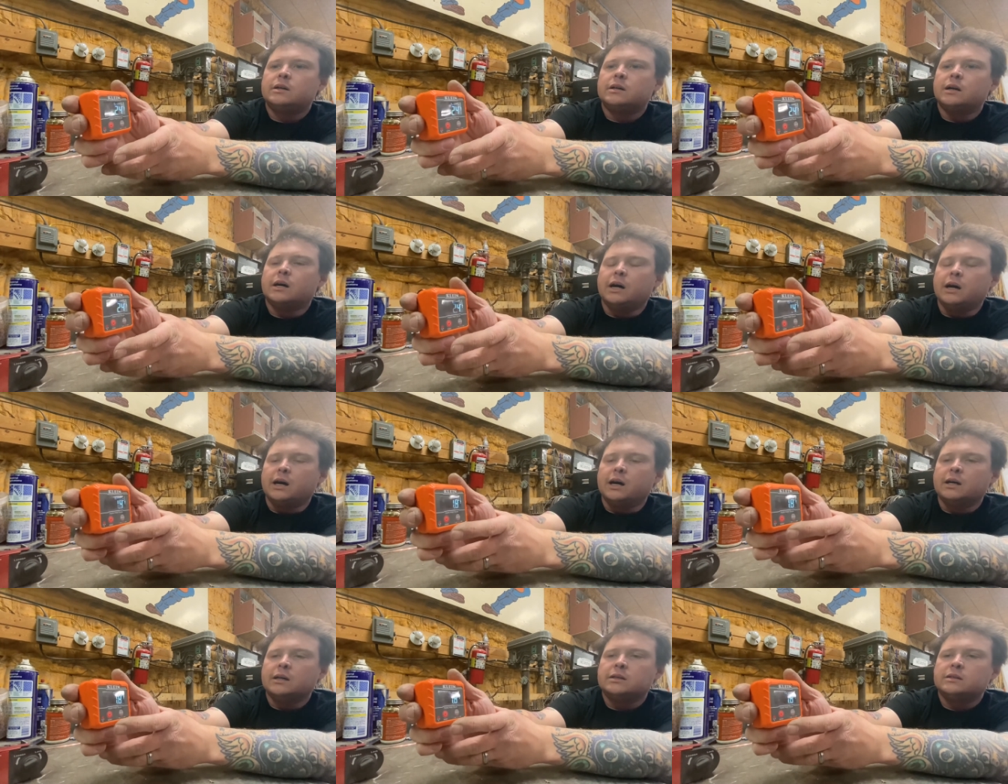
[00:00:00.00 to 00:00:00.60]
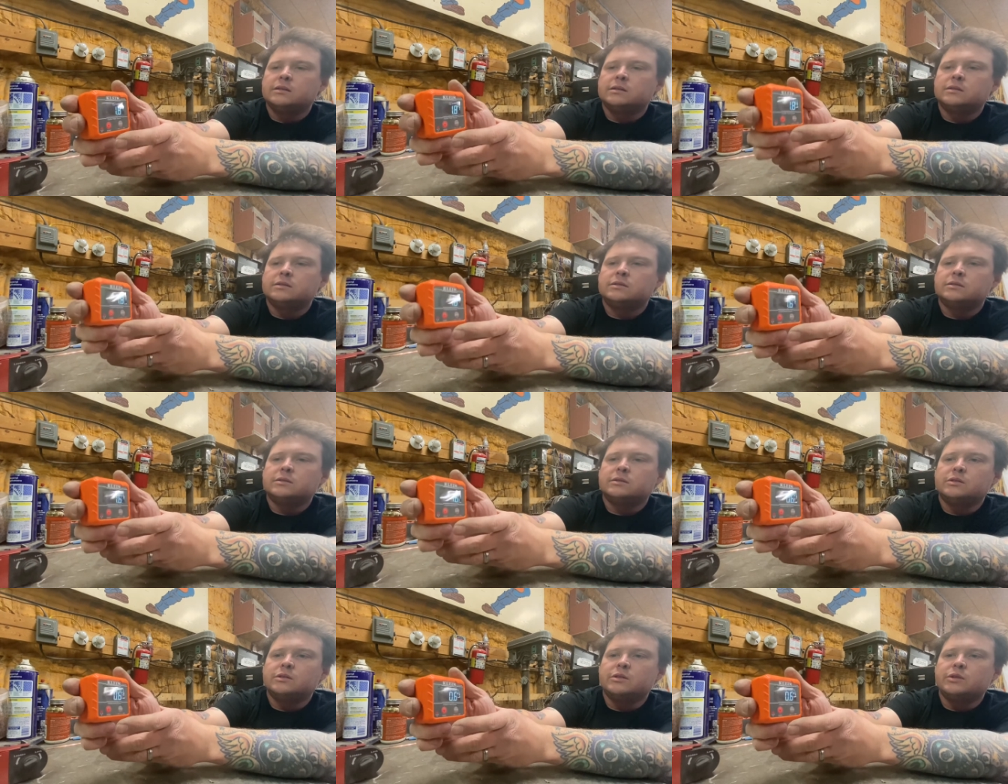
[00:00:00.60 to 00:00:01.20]
Uh,
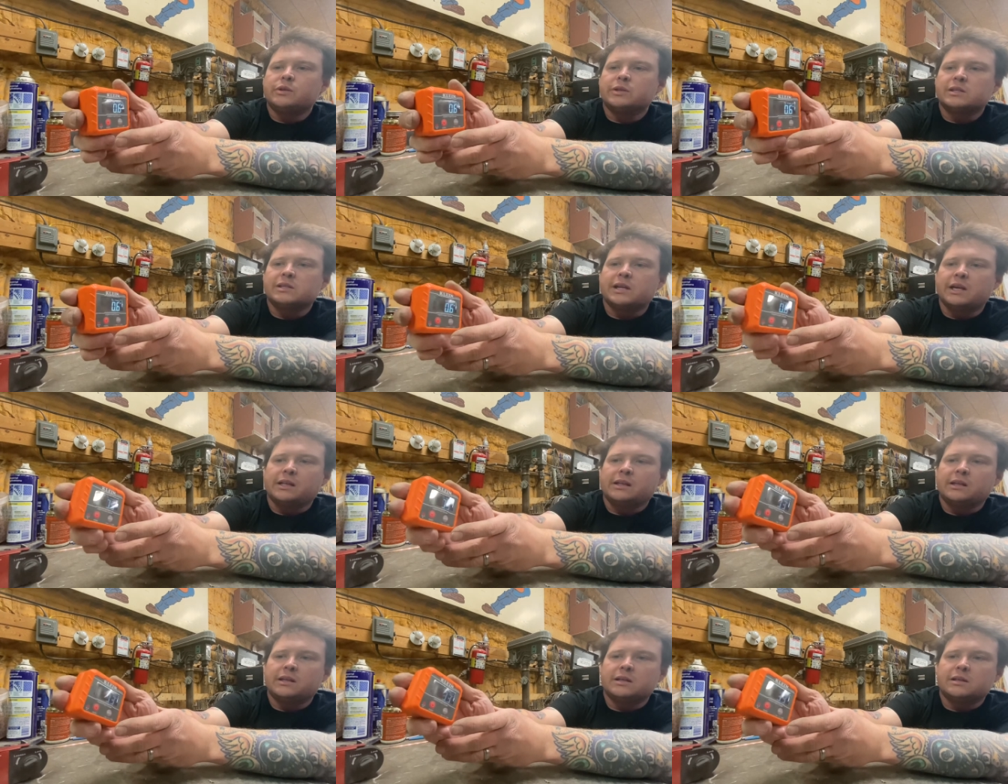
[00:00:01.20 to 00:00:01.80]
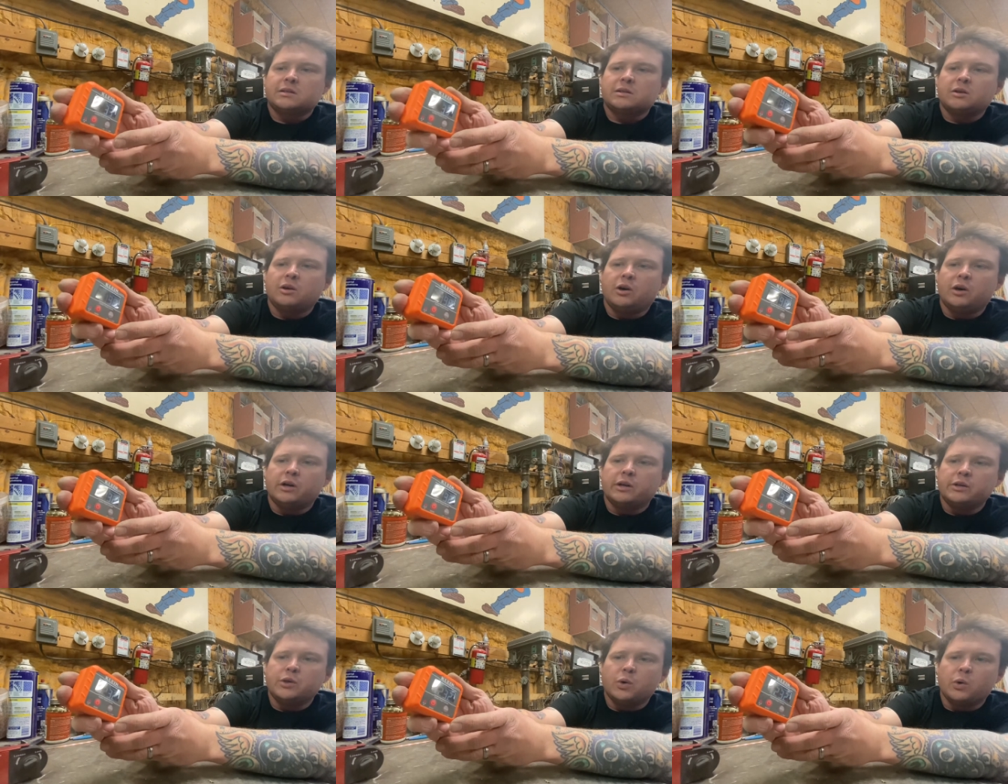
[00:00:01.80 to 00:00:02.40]
you can set this
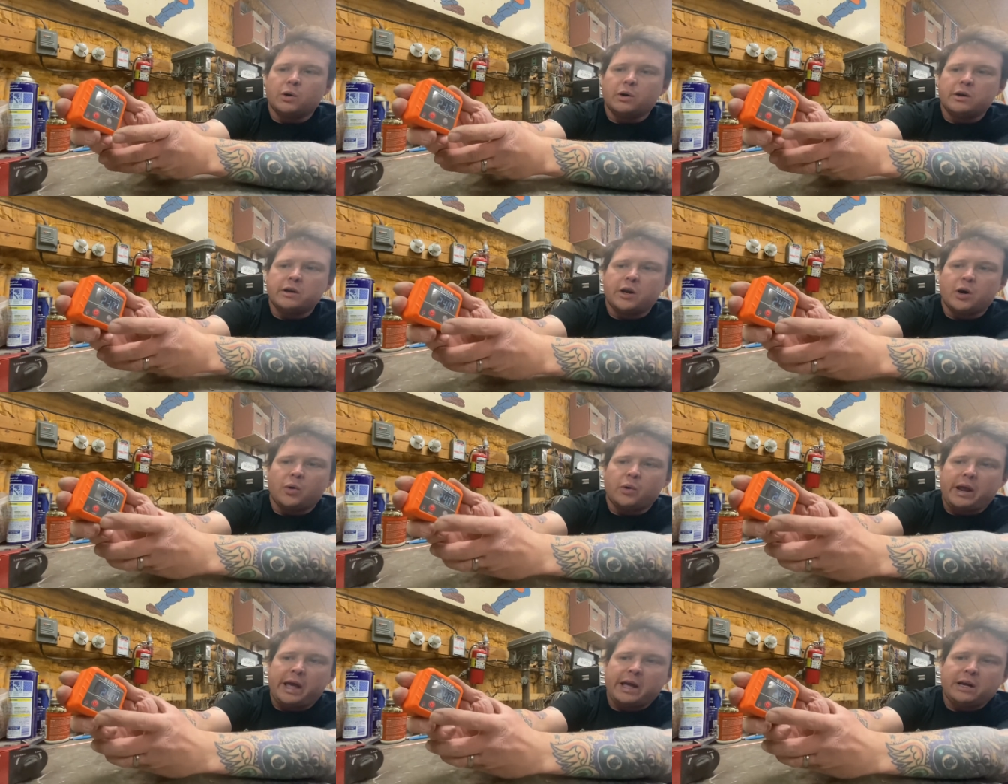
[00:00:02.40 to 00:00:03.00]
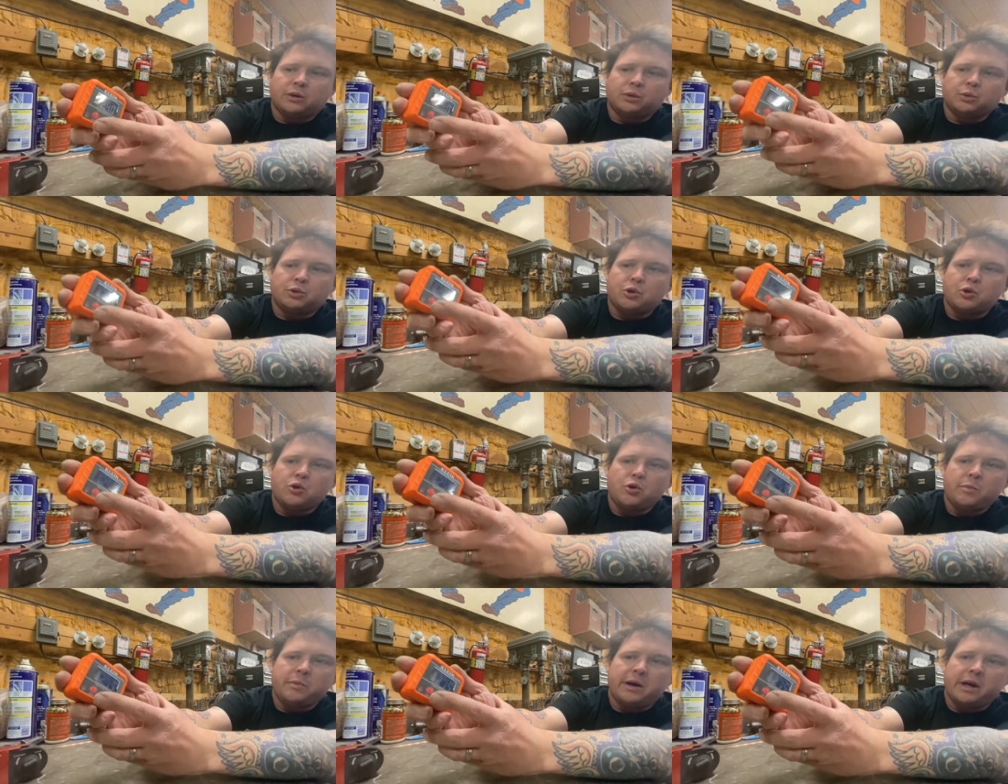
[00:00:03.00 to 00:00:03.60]
on your known angle
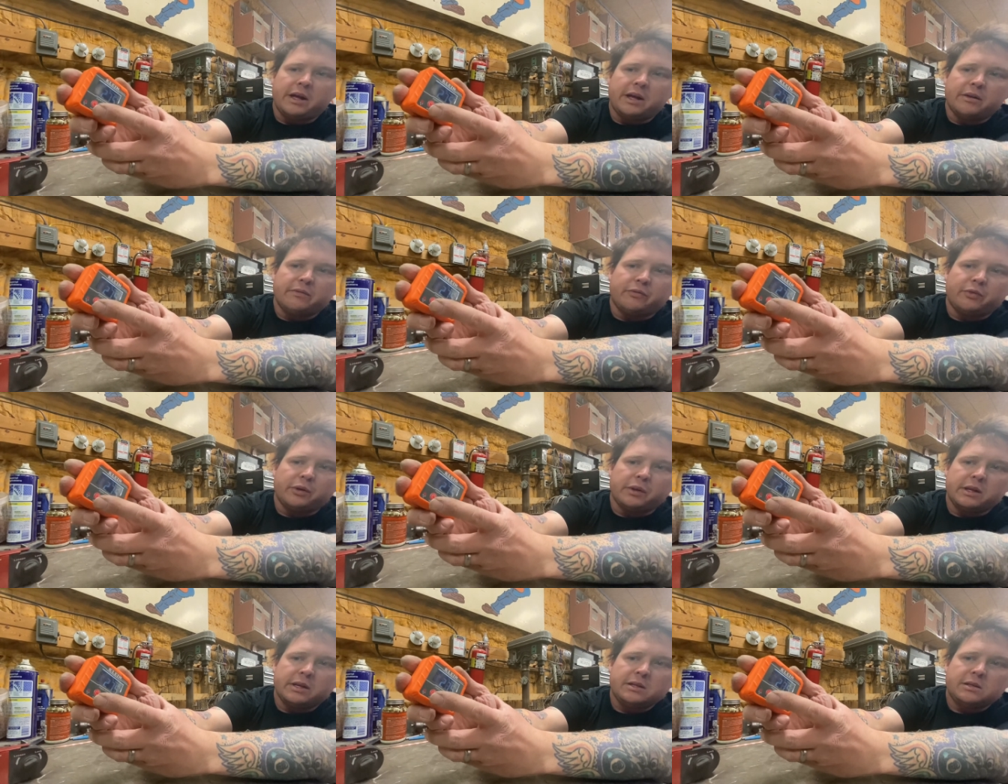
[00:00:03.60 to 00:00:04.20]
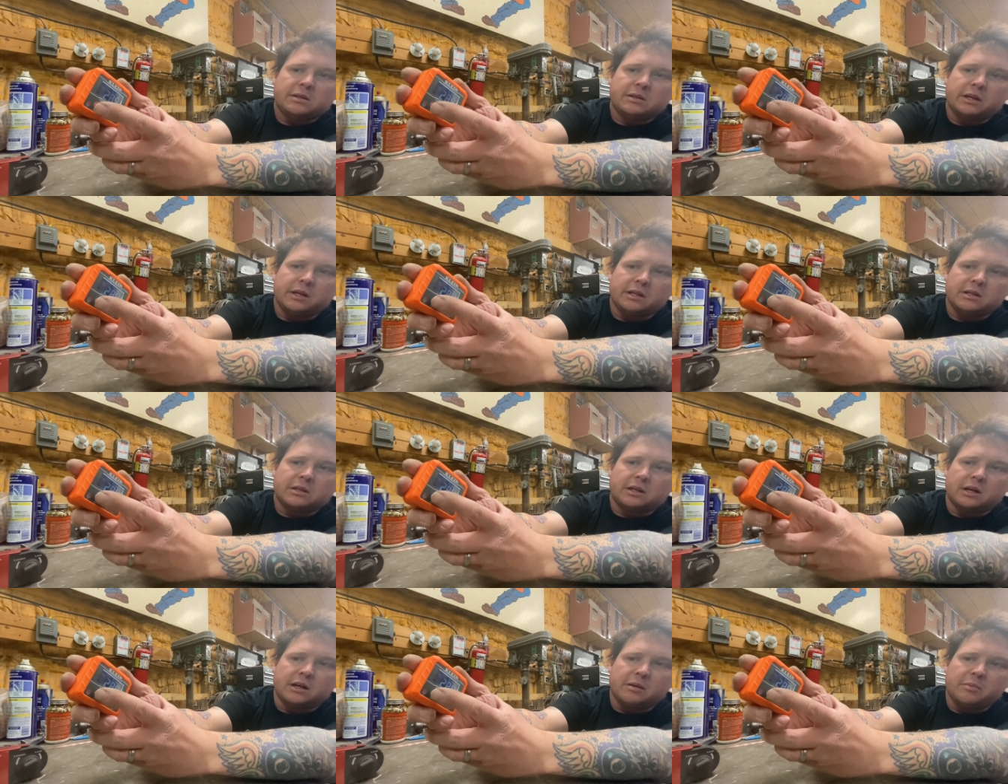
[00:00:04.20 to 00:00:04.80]
tube, and for this,
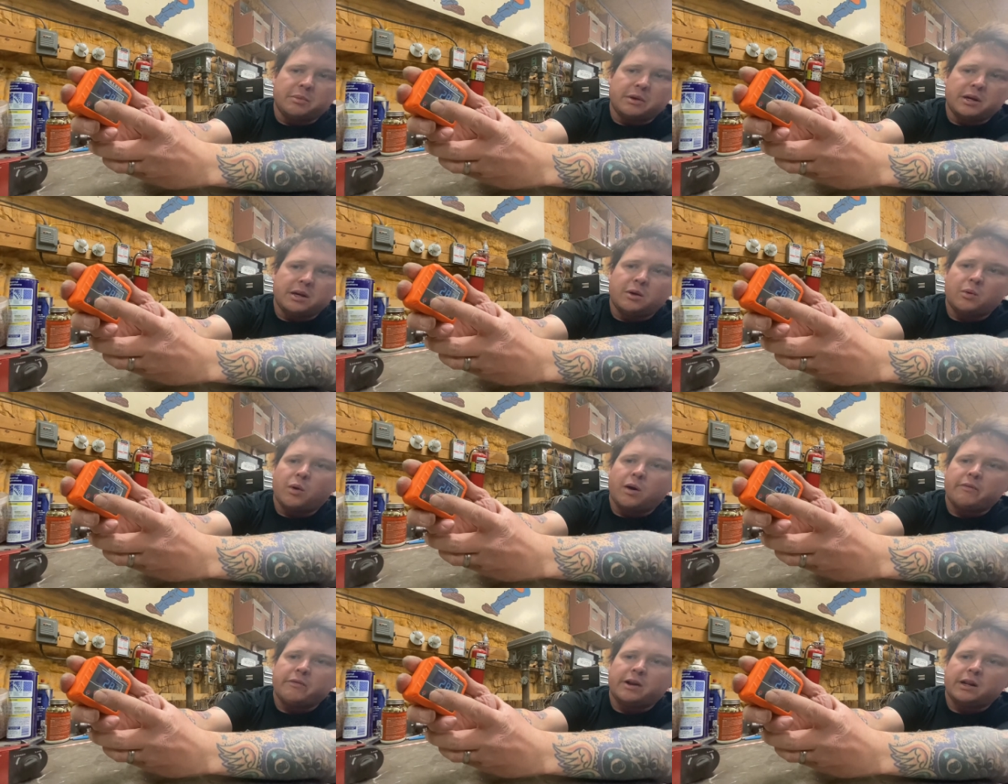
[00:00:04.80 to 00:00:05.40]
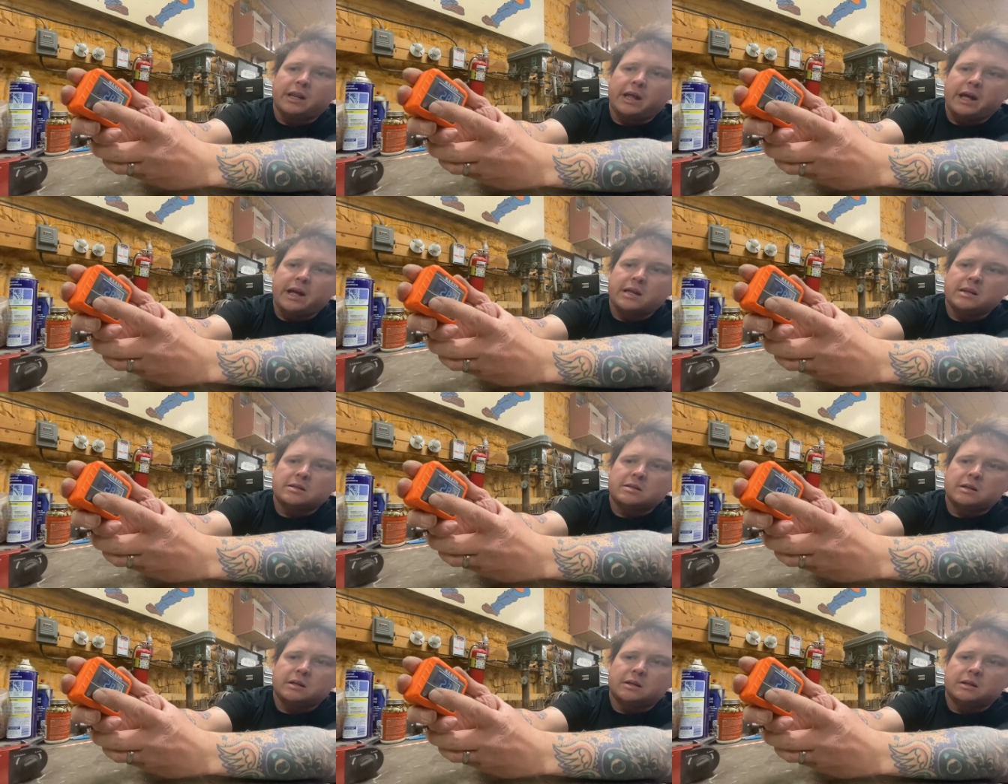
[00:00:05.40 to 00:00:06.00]
it's gonna be wherever it lands.